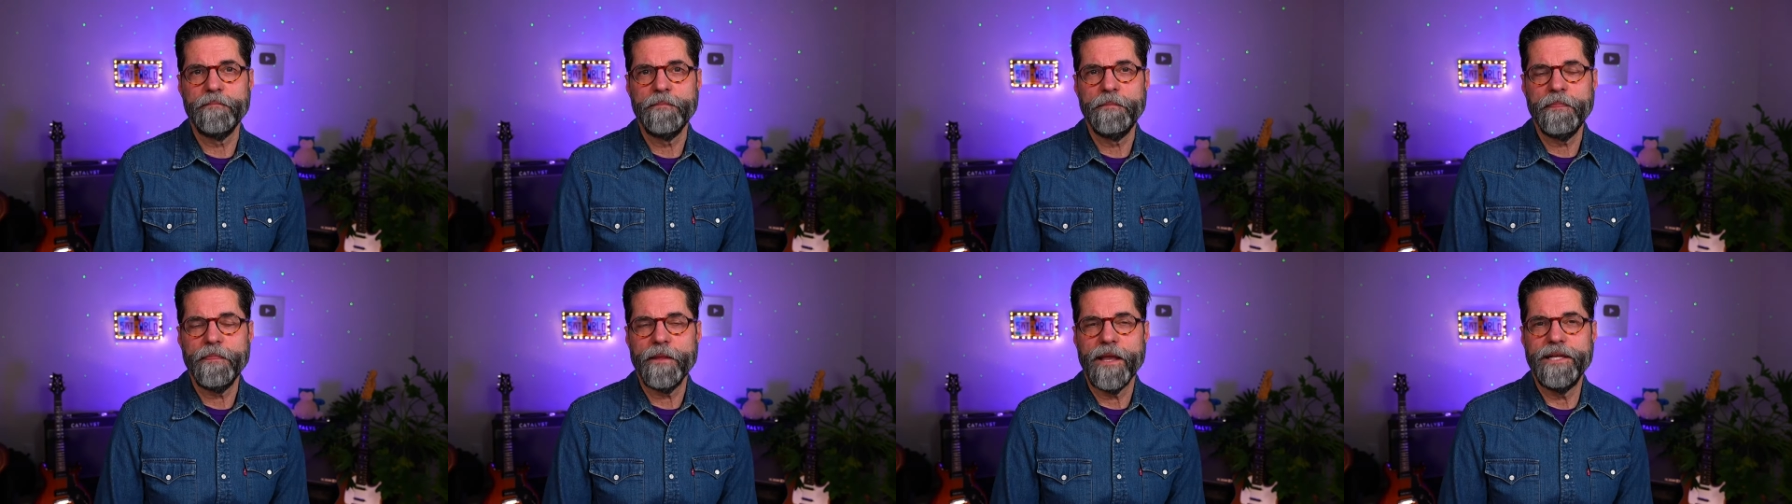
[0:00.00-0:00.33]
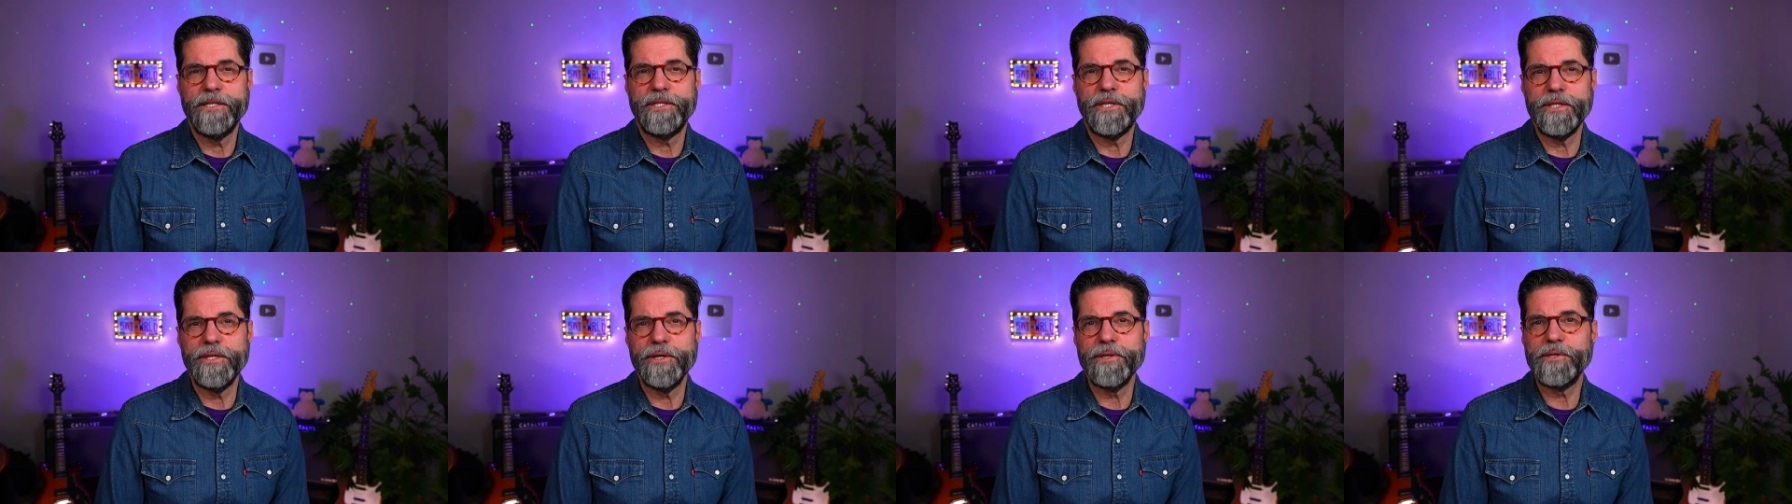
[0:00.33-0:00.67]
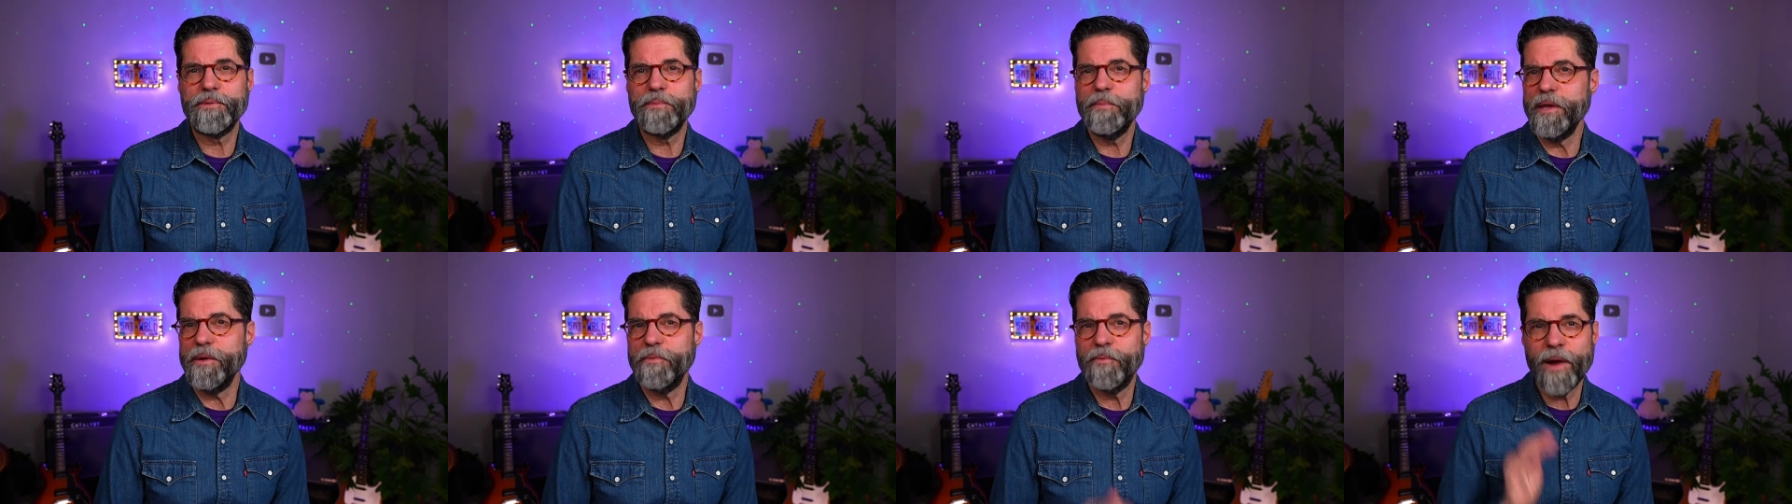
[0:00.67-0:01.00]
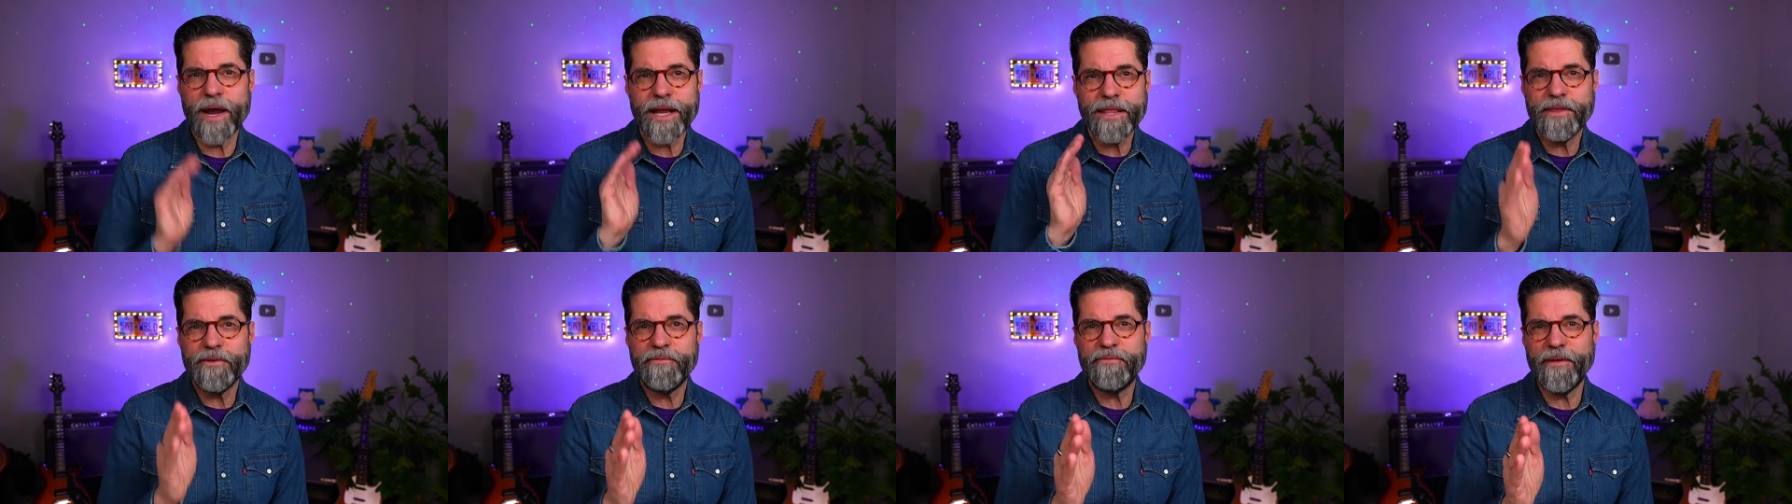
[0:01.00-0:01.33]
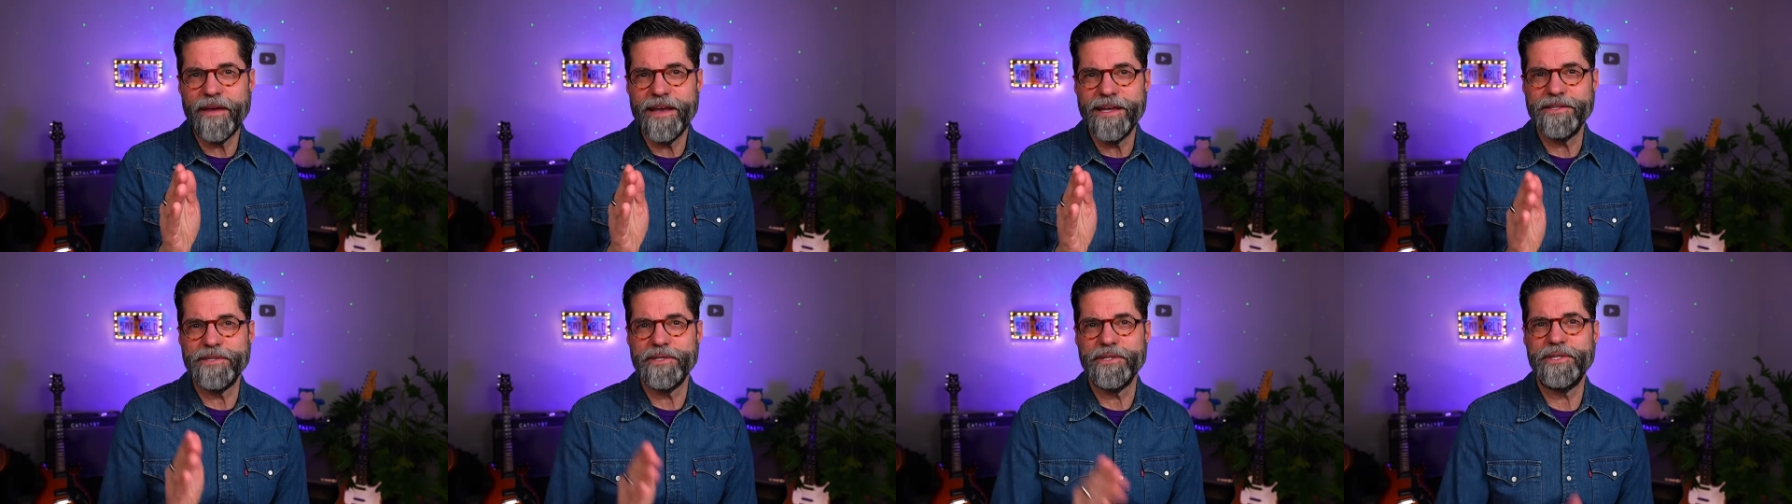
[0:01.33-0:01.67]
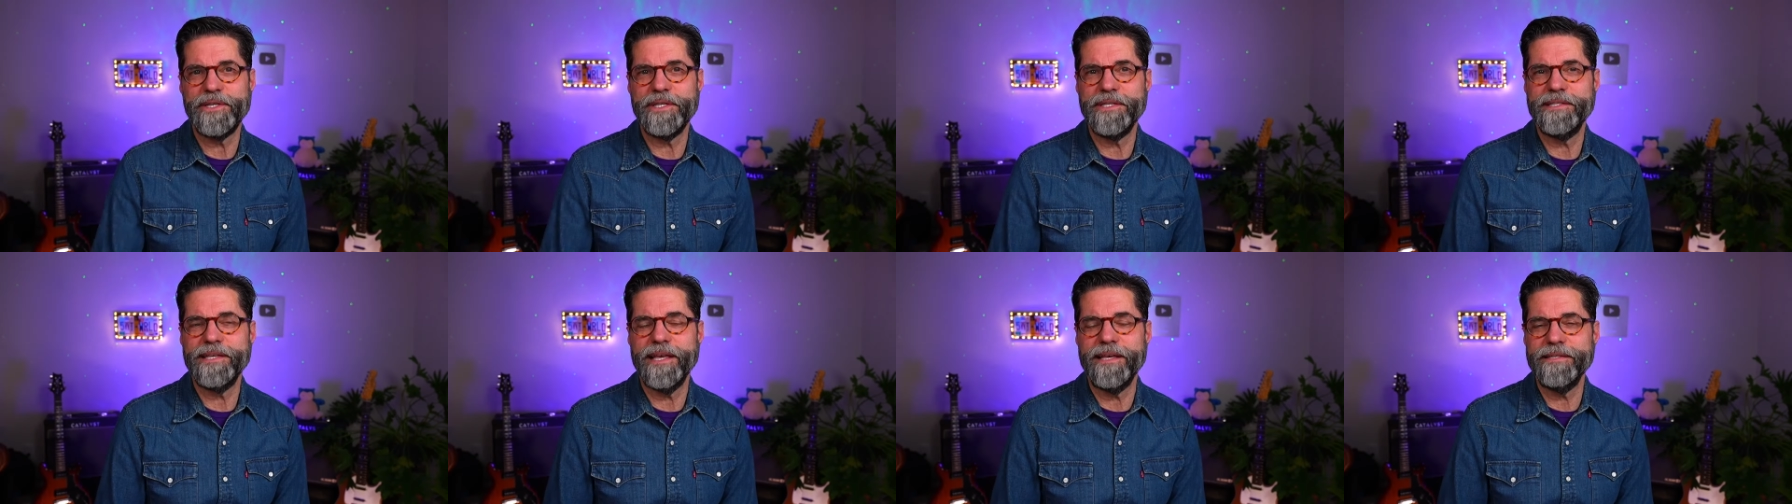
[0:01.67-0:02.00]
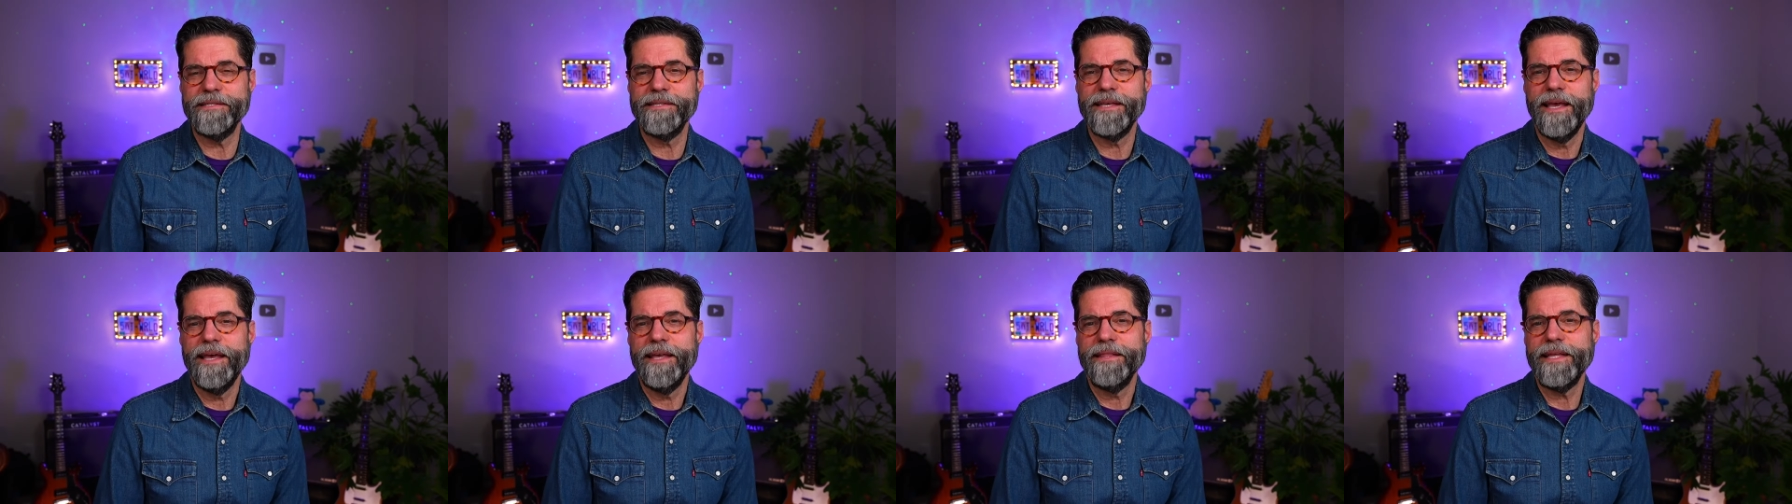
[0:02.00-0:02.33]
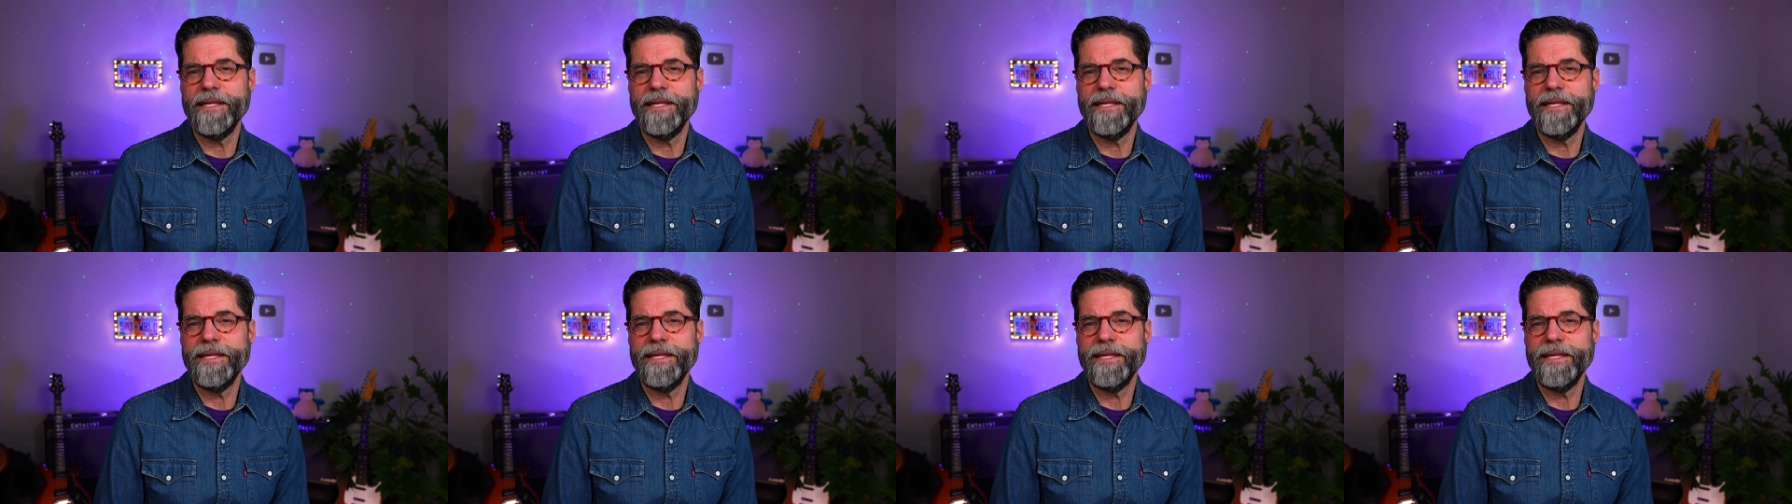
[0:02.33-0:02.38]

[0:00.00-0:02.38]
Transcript: And she looks at me right in the face and she says,